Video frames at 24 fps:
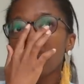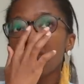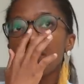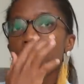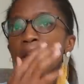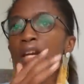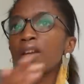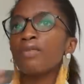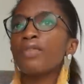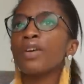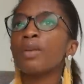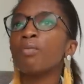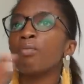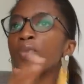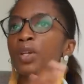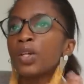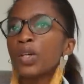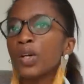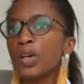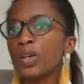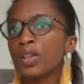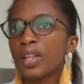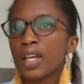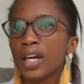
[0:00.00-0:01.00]
But even
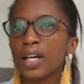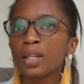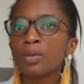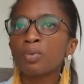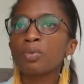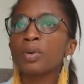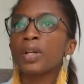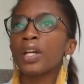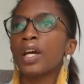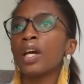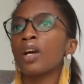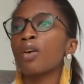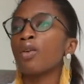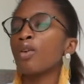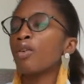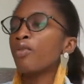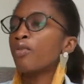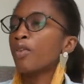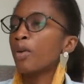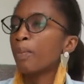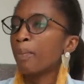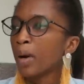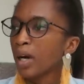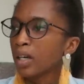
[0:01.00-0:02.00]
beyond that, when I go
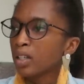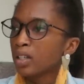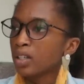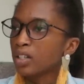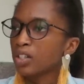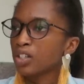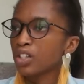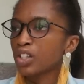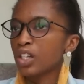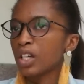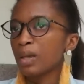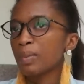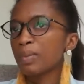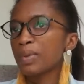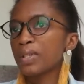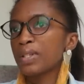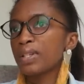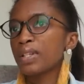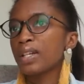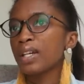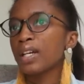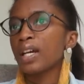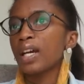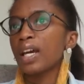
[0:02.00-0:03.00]
for
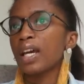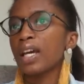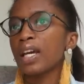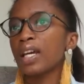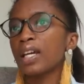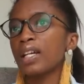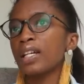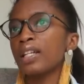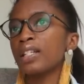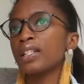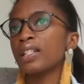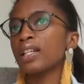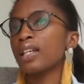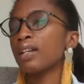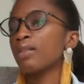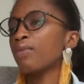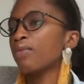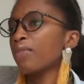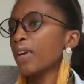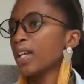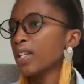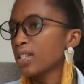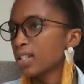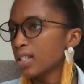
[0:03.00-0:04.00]
partnerships and
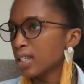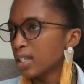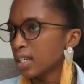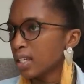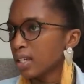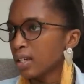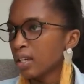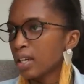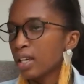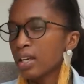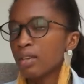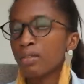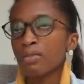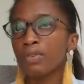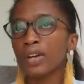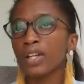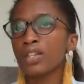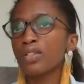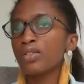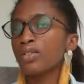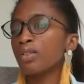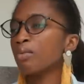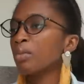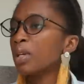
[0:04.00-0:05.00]

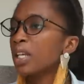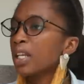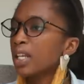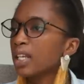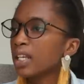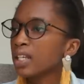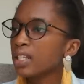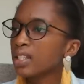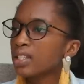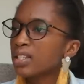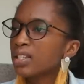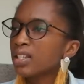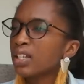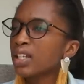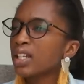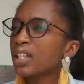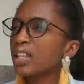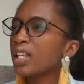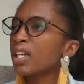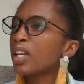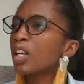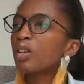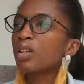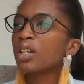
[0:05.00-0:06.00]
investor meetings,
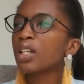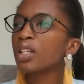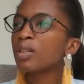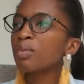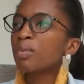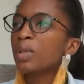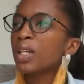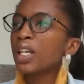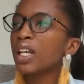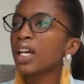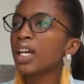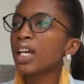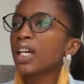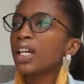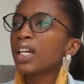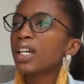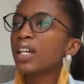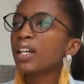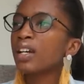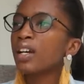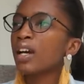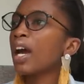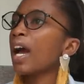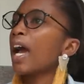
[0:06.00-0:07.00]
they look at me like,
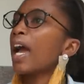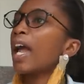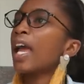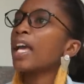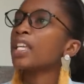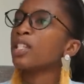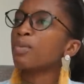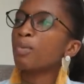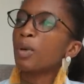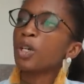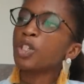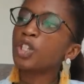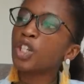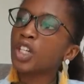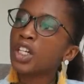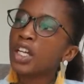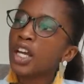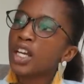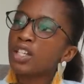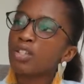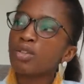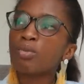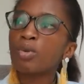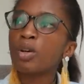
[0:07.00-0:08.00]

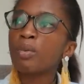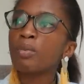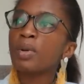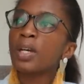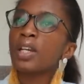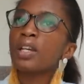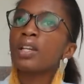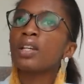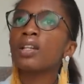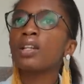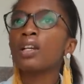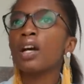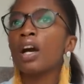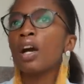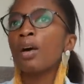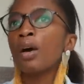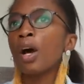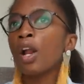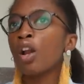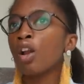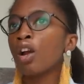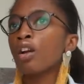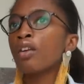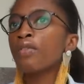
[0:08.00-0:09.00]
especially as a woman,
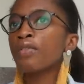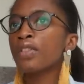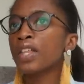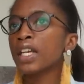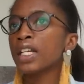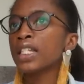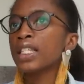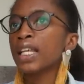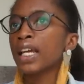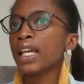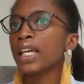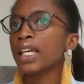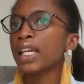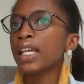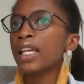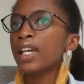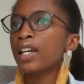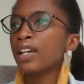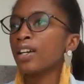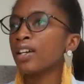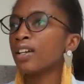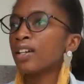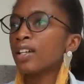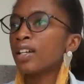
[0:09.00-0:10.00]
a lot of things I
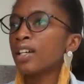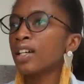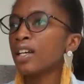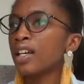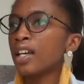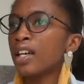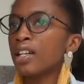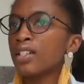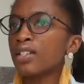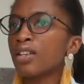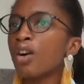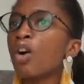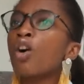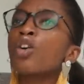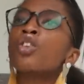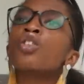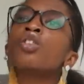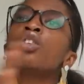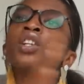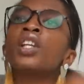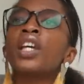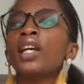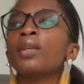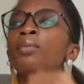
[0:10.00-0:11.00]
hear is, oh,
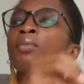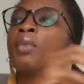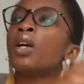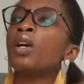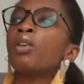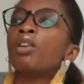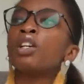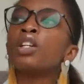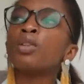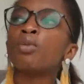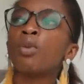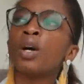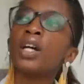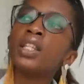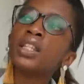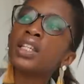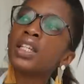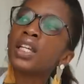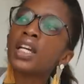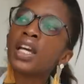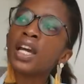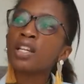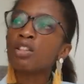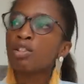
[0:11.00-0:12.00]
you'll get married one
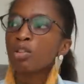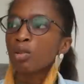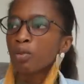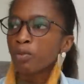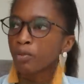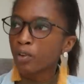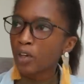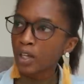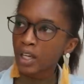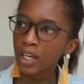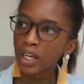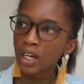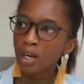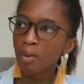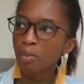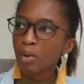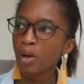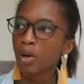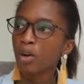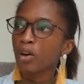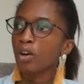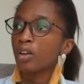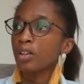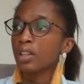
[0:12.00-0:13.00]
day and you'll forget
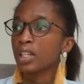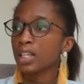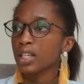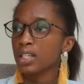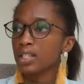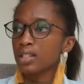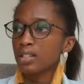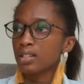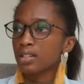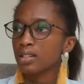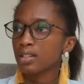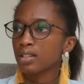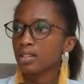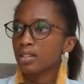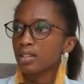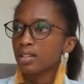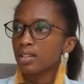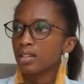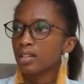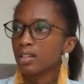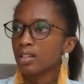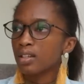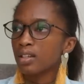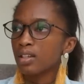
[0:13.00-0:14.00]
about all this.
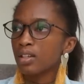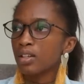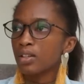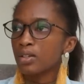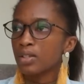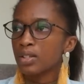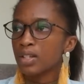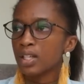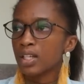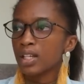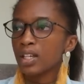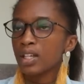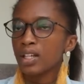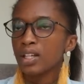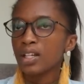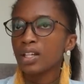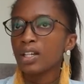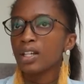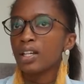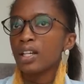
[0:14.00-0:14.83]
You see?